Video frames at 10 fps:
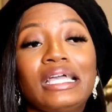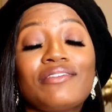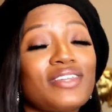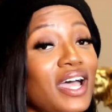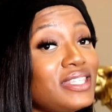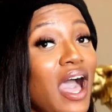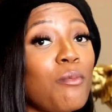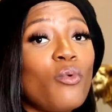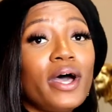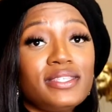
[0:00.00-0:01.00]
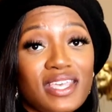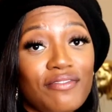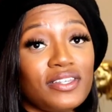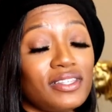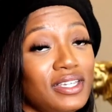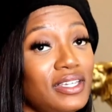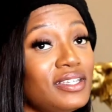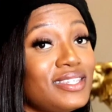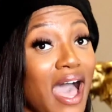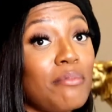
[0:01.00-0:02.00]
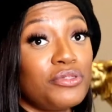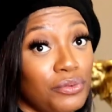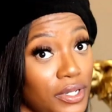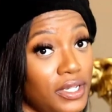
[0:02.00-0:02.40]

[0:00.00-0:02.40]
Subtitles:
if not top one, definitely top